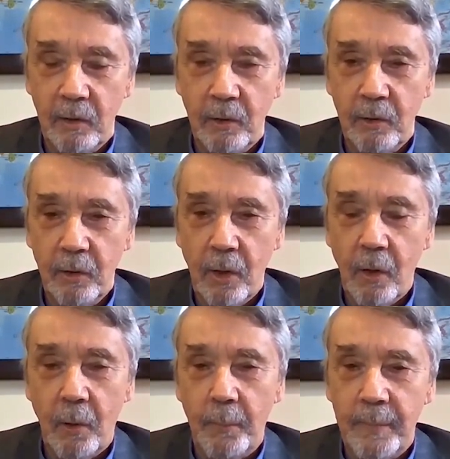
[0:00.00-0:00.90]
you
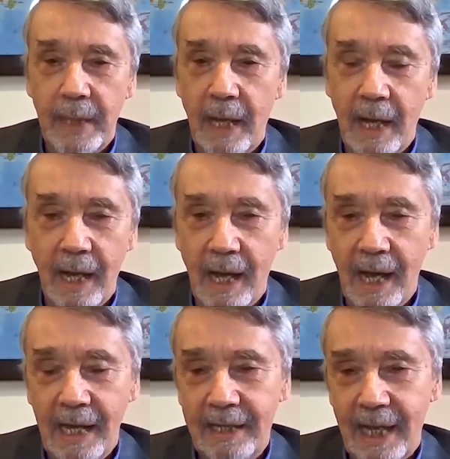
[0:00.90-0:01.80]
know,
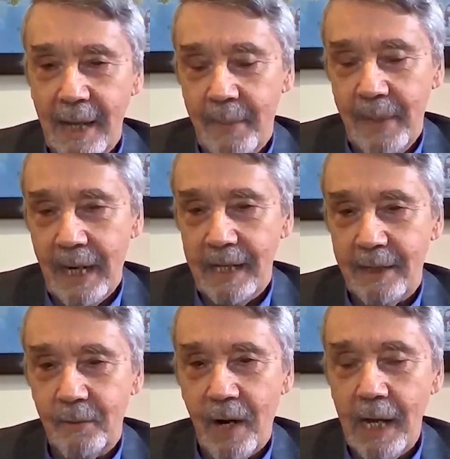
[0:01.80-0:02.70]
I bet I
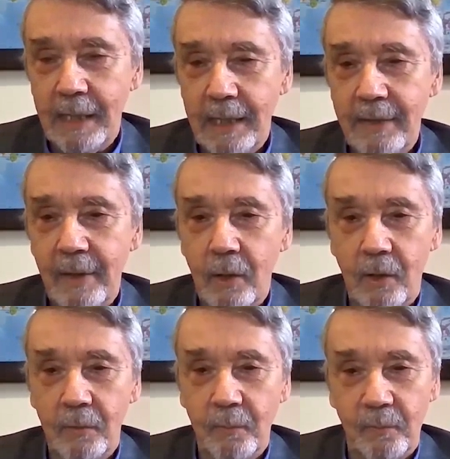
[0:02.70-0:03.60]
could write in
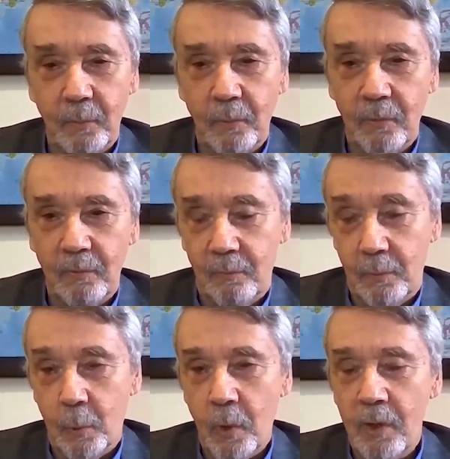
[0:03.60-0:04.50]
the
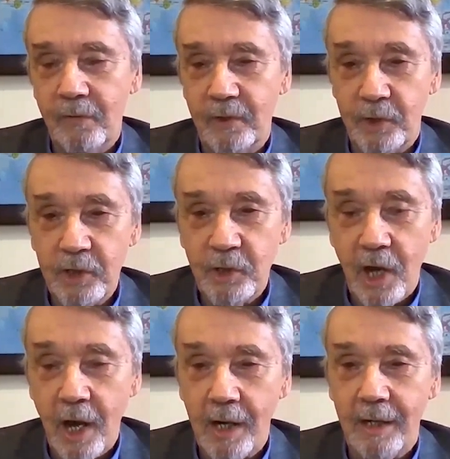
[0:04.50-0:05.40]
word for
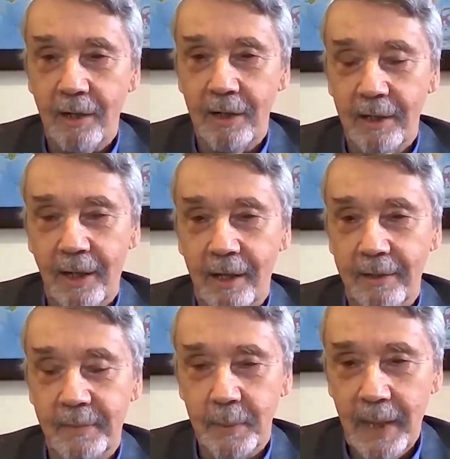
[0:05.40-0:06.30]
Xizang or
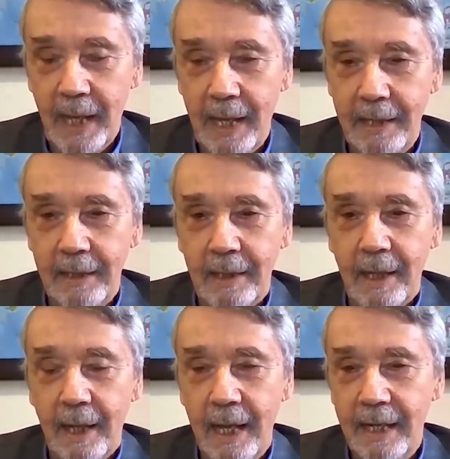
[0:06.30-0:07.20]
Tibet,
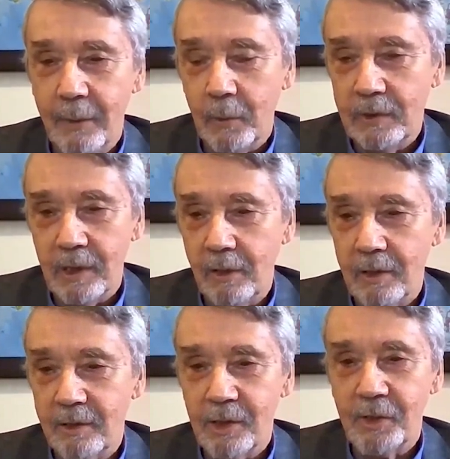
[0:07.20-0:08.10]
and it would
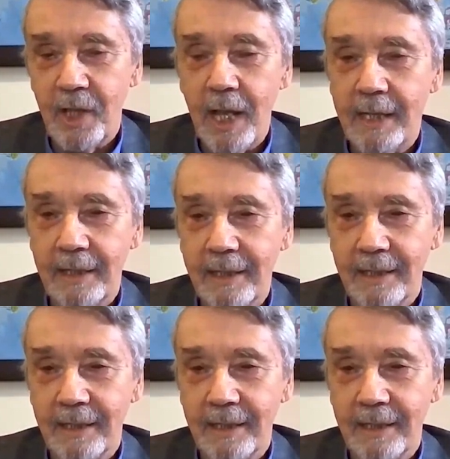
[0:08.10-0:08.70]
look just like